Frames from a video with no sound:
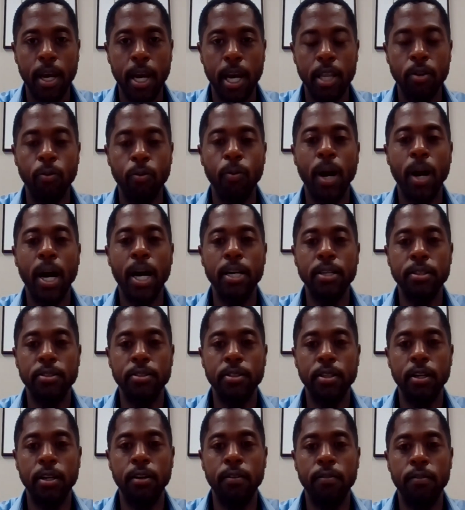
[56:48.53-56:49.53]
and the
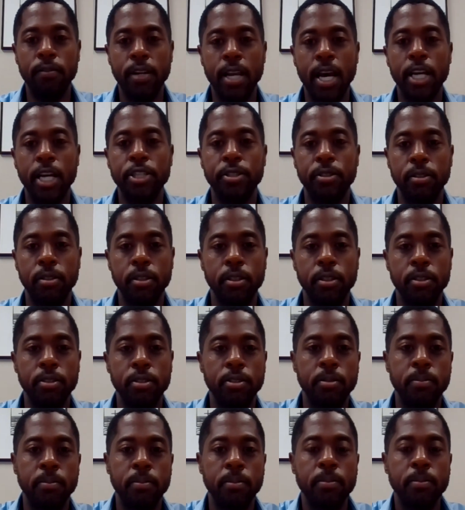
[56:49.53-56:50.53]
rise of
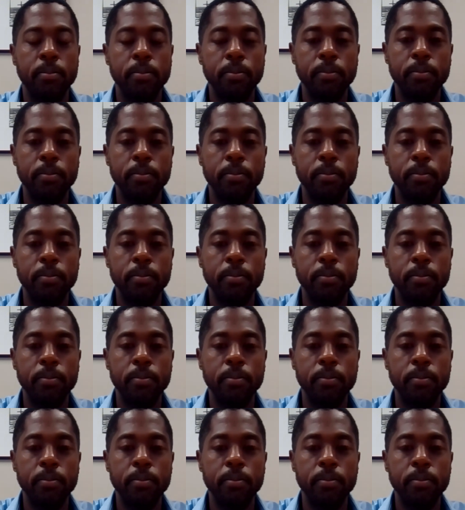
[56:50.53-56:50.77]
nationalism?